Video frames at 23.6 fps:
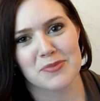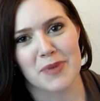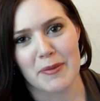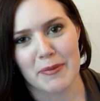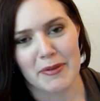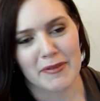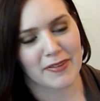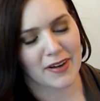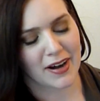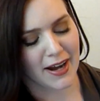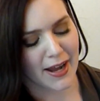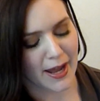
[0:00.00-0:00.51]
made
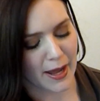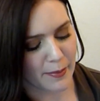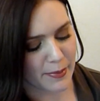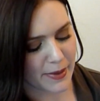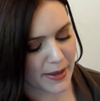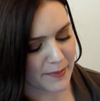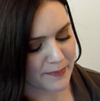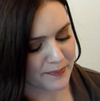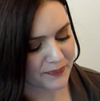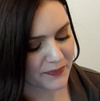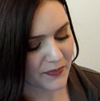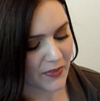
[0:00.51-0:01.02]
me very
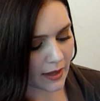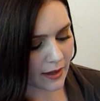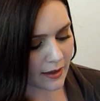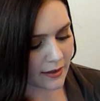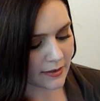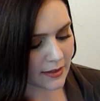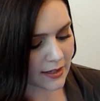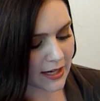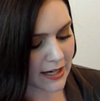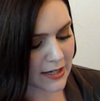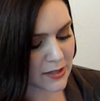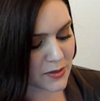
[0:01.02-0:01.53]
happy.
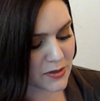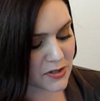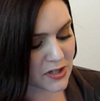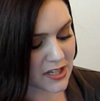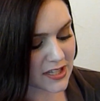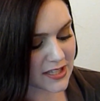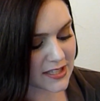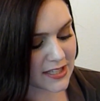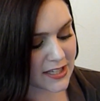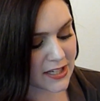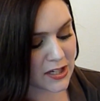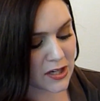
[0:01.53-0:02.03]
The next question
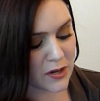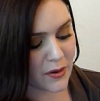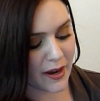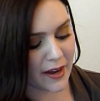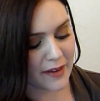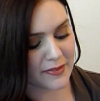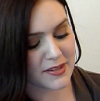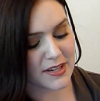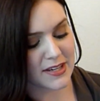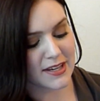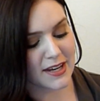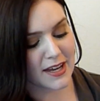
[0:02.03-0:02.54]
is, did you
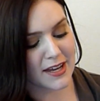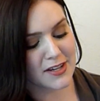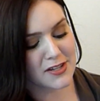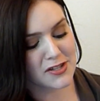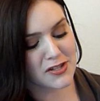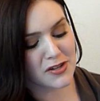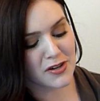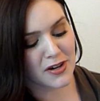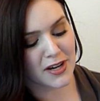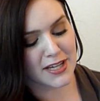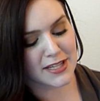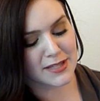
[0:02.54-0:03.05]
have to nudge
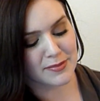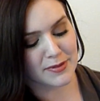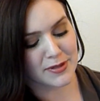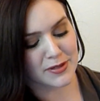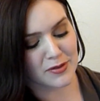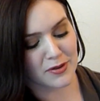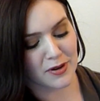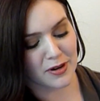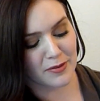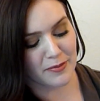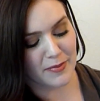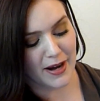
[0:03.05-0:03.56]
your husband
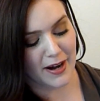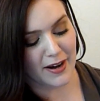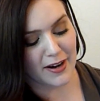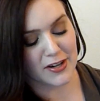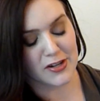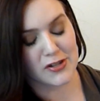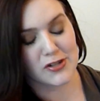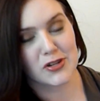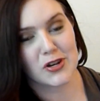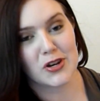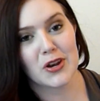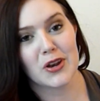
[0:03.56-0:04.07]
toward
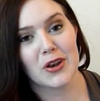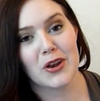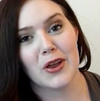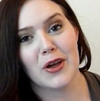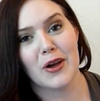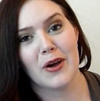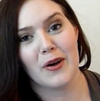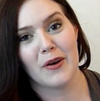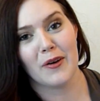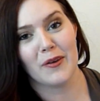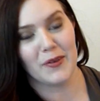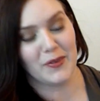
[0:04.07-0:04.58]
marriage?
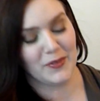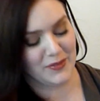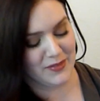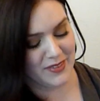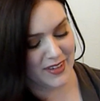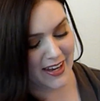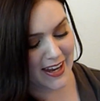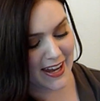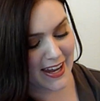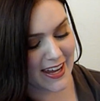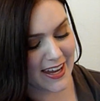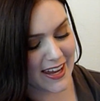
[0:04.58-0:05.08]
No.
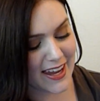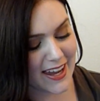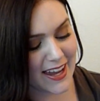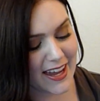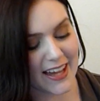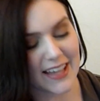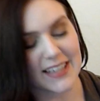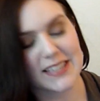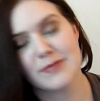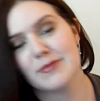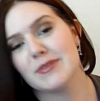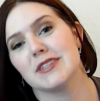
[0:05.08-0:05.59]
He
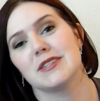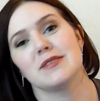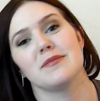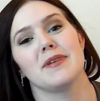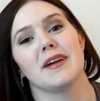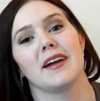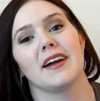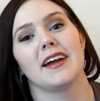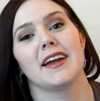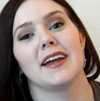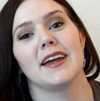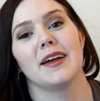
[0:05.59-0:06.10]
asked me to
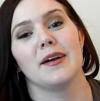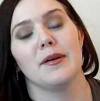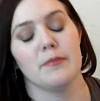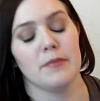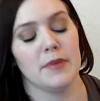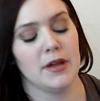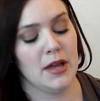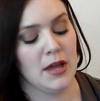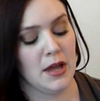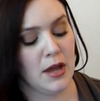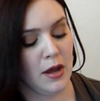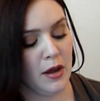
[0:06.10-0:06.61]
marry him
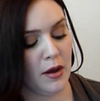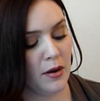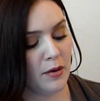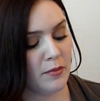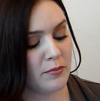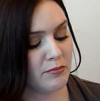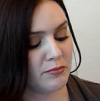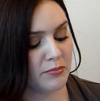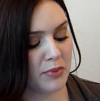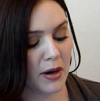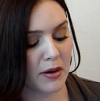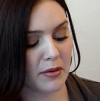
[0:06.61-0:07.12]

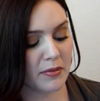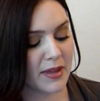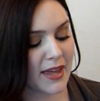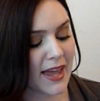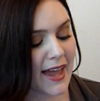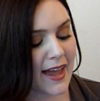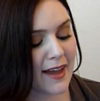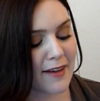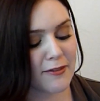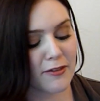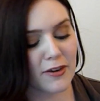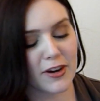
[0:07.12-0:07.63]
probably
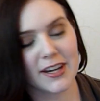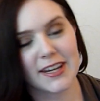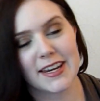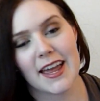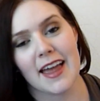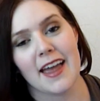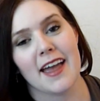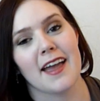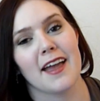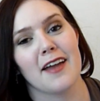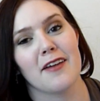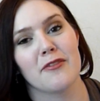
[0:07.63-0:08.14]
every
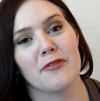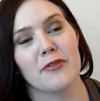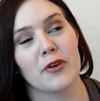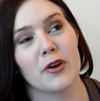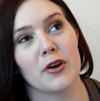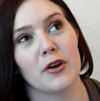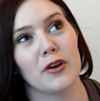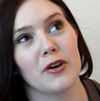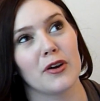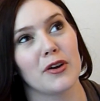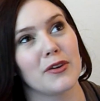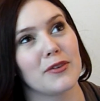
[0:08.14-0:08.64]
day
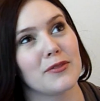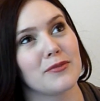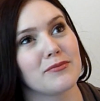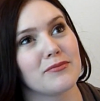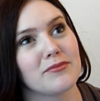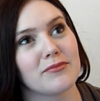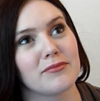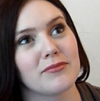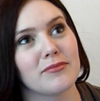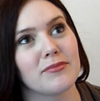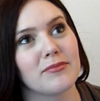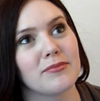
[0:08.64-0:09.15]
for
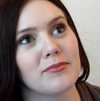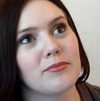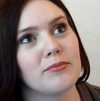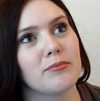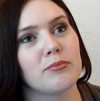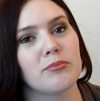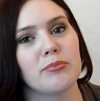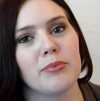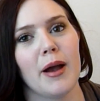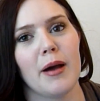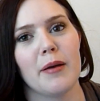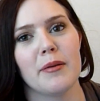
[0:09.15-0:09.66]

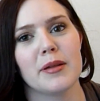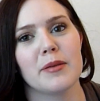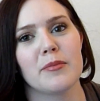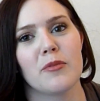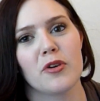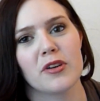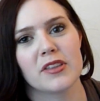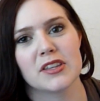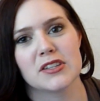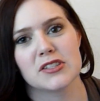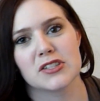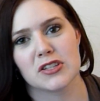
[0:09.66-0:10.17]
probably
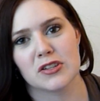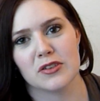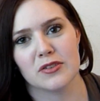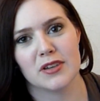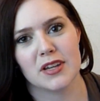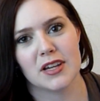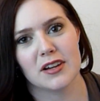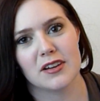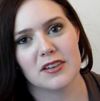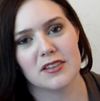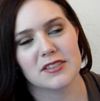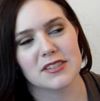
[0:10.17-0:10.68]
more than 2
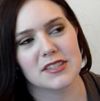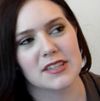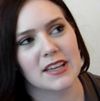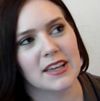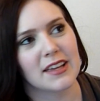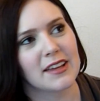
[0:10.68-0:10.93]
years.